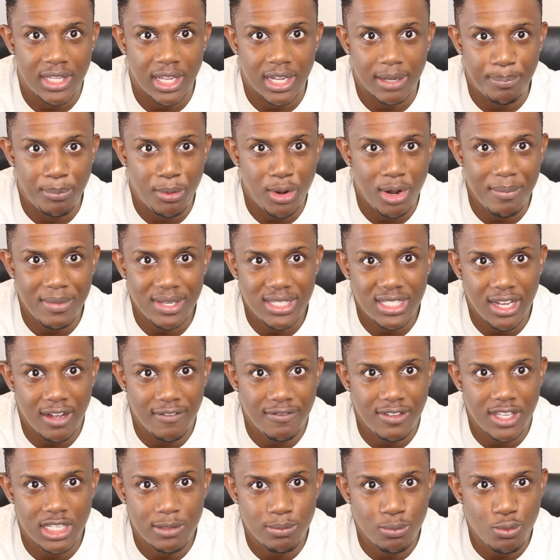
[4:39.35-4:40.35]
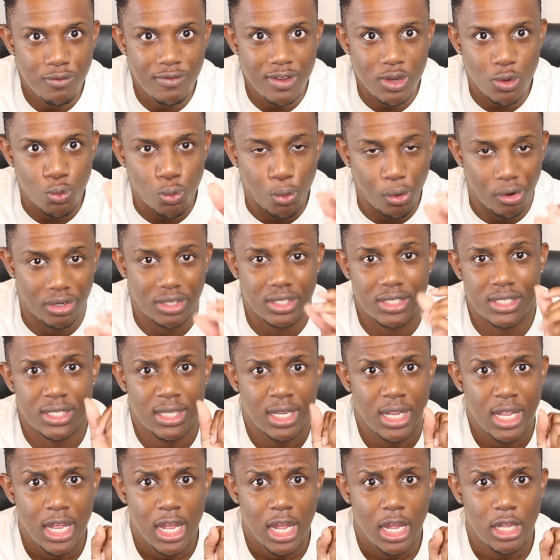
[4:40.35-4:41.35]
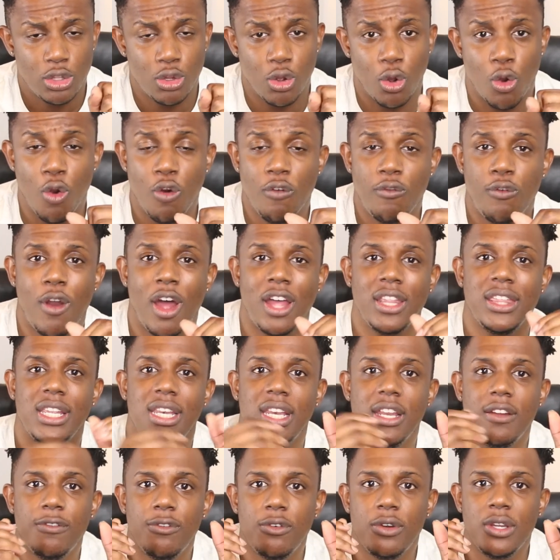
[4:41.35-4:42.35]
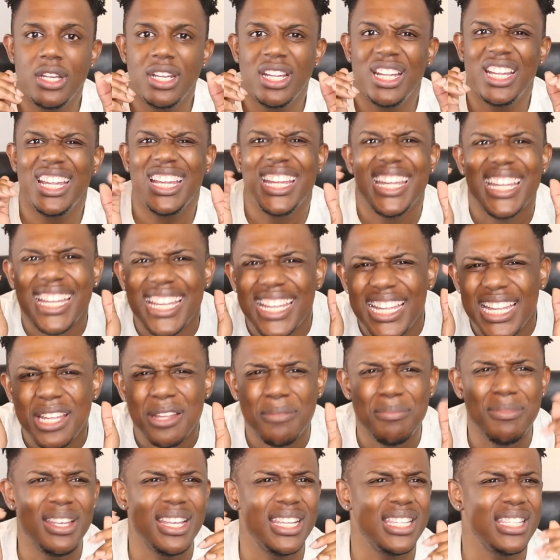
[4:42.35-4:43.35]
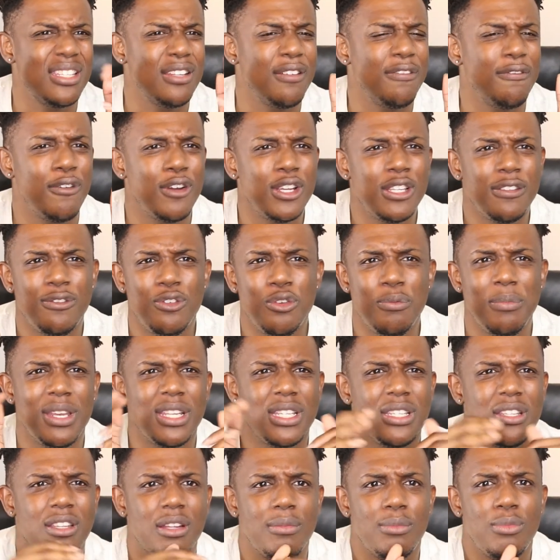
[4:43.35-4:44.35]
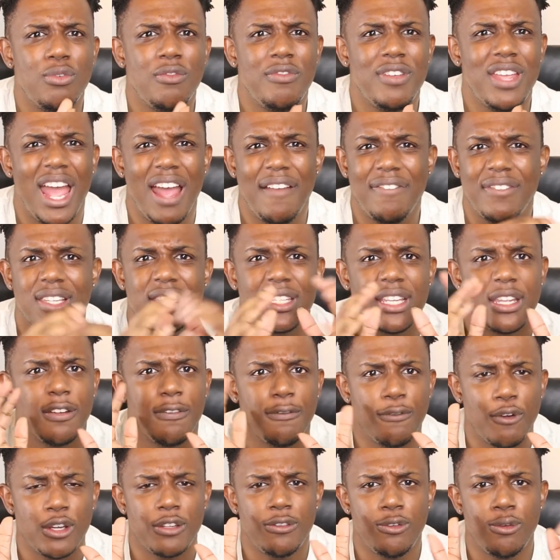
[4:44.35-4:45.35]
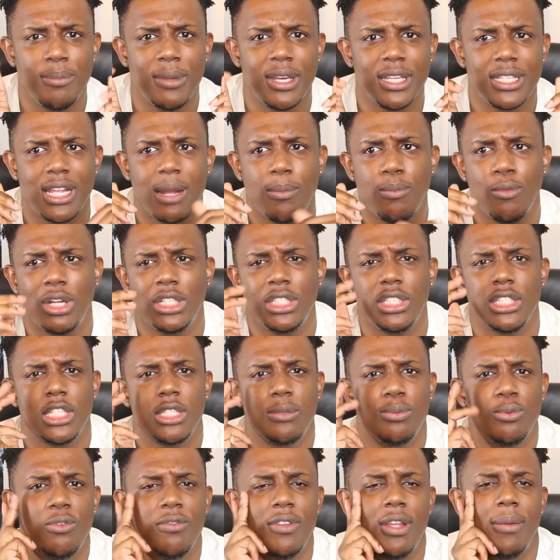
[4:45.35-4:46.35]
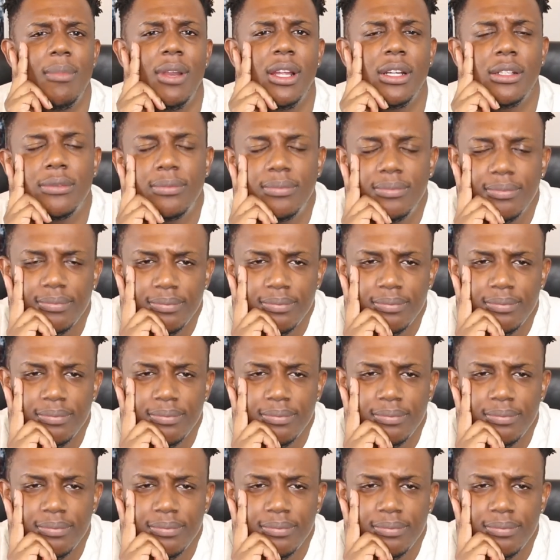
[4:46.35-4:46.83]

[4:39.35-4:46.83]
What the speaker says: The premise of this movie works. The overall delivery, because in the first few minutes of the movie, I have to say, the first few minutes I'm watching this movie, I'm like,